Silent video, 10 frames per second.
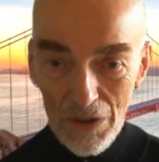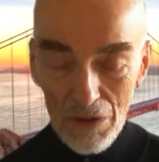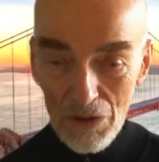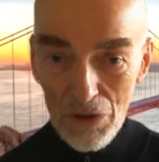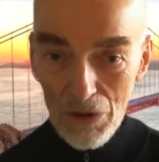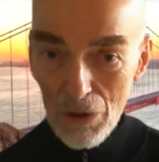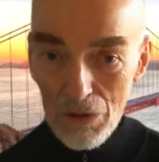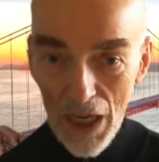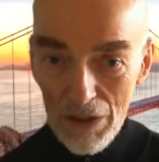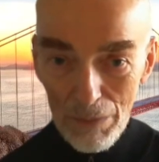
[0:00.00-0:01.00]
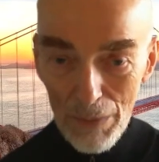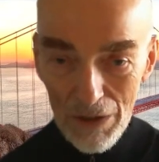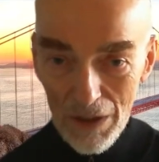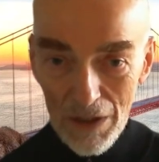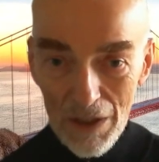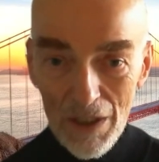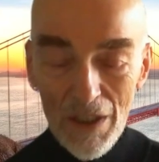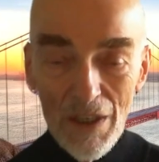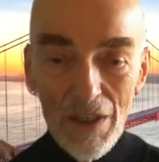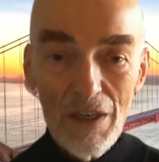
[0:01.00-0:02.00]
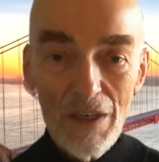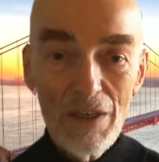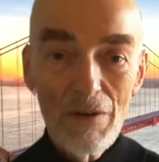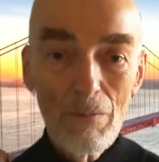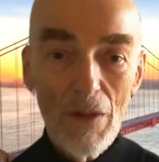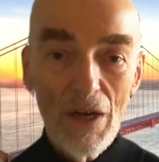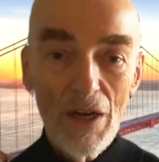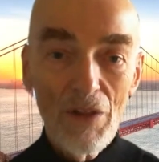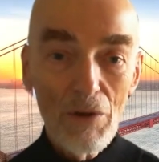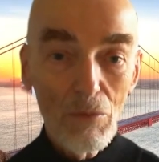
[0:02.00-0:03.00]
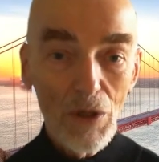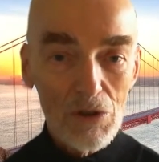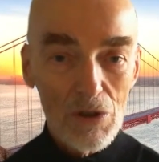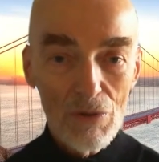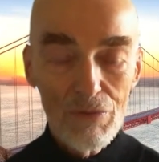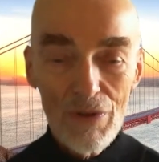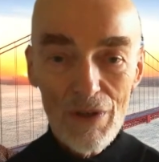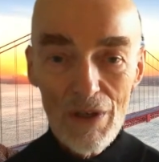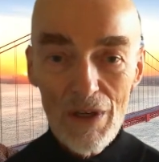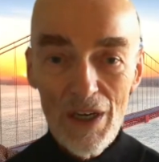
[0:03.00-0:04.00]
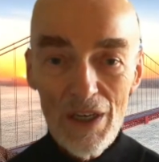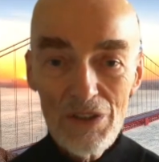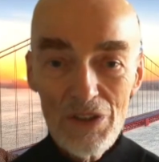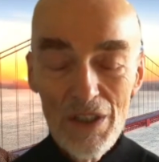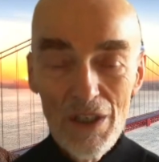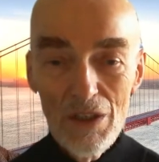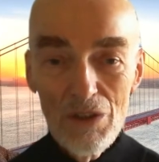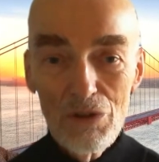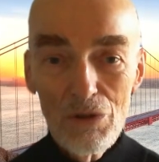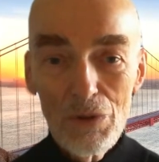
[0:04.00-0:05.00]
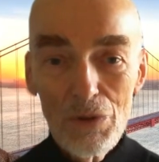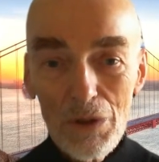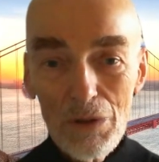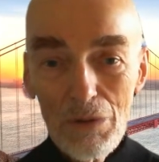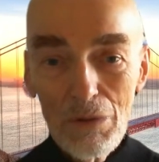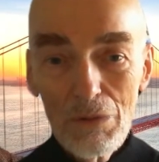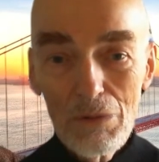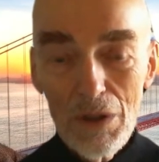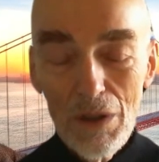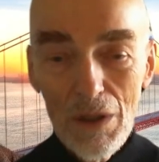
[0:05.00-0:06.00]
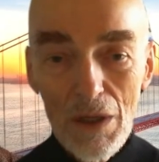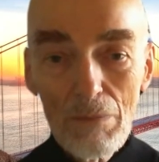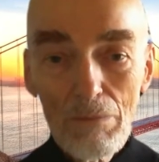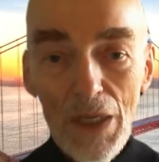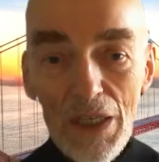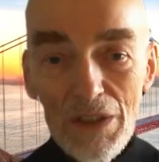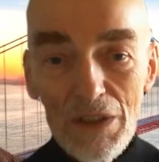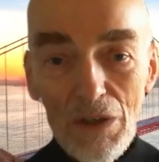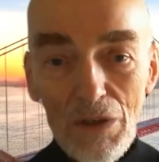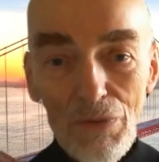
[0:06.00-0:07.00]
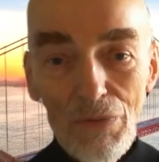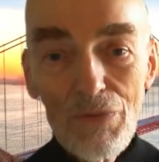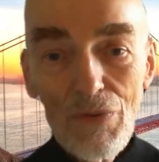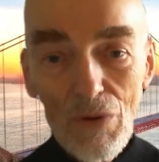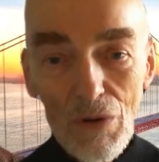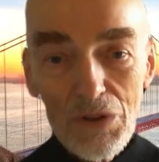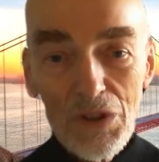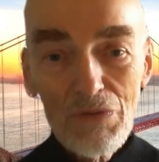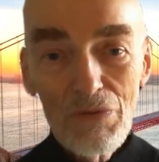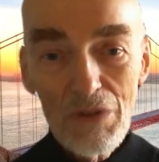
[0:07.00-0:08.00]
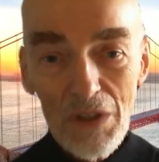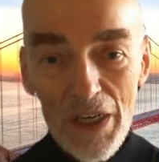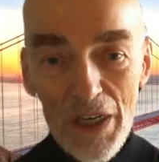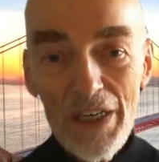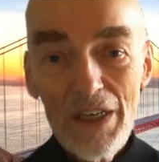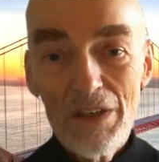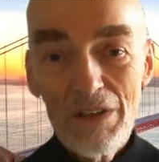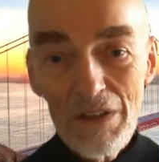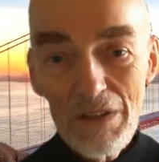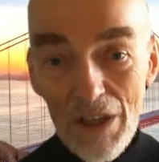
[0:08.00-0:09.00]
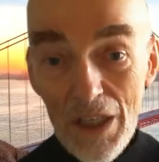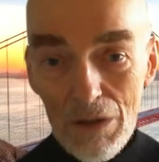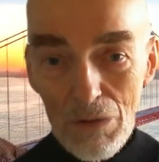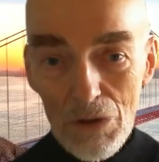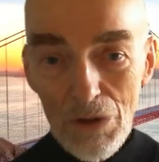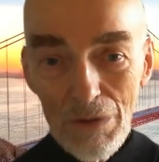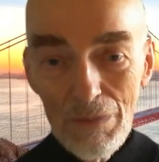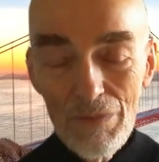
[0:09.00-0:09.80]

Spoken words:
there's no doubt about it, and they went so far as to include mailing false flag letters.